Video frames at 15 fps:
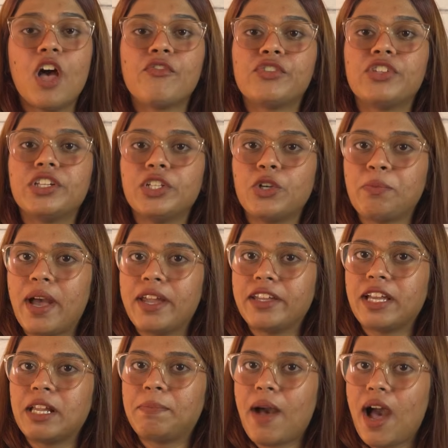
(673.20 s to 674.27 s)
For the
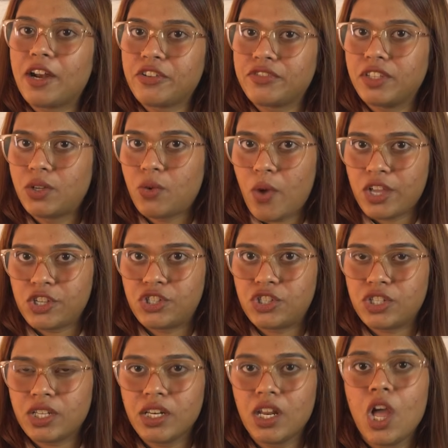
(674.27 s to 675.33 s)
numerical part of the
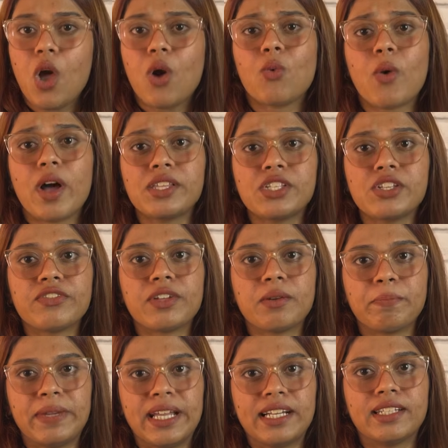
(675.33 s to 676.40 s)
question, once you've
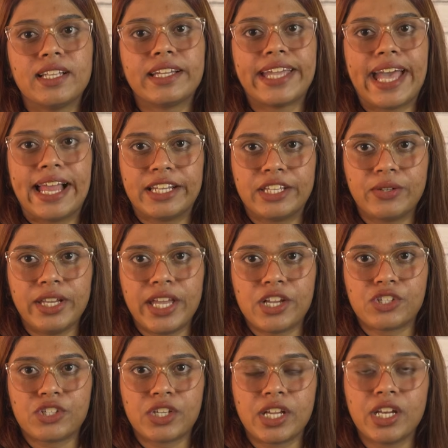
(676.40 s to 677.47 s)
completed the
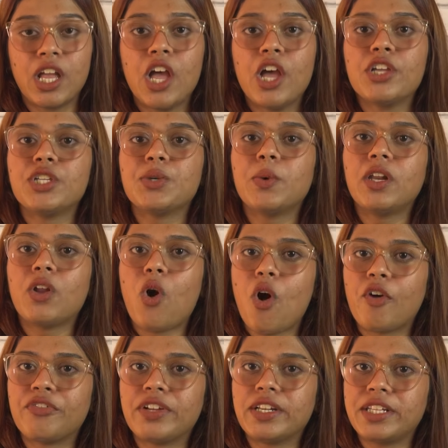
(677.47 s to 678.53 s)
calculation, you will
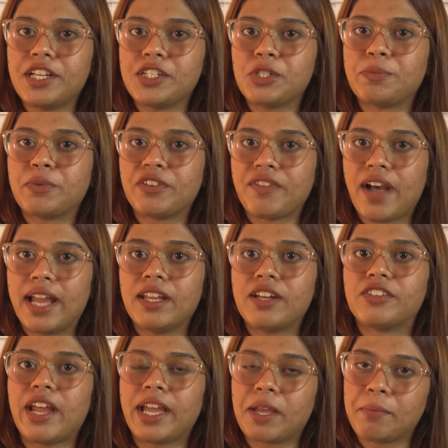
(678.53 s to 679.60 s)
often need to provide a
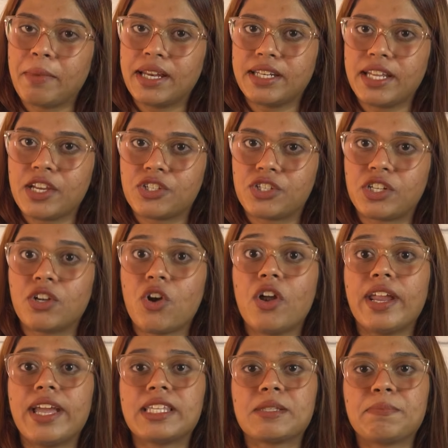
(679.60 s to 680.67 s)
recommendation or
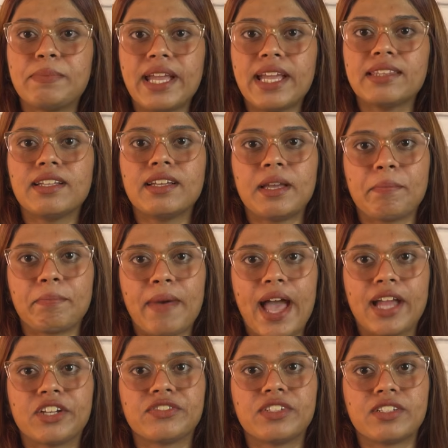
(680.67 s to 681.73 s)
explain the
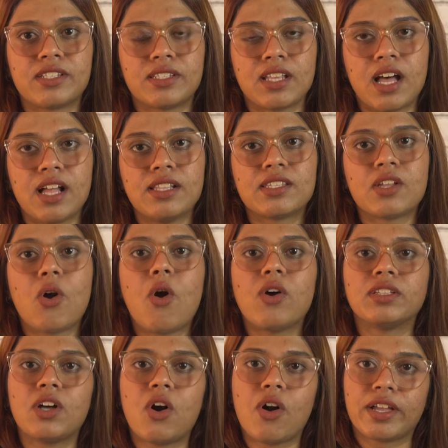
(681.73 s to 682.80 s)
impact of the results
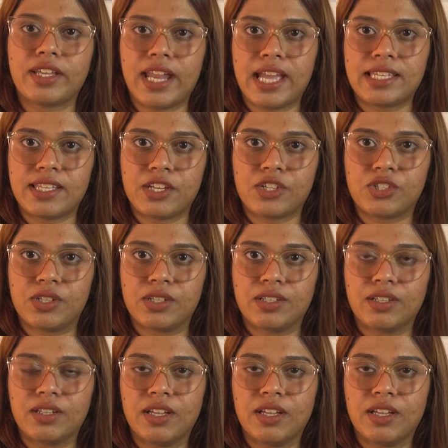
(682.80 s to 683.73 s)
on the organization.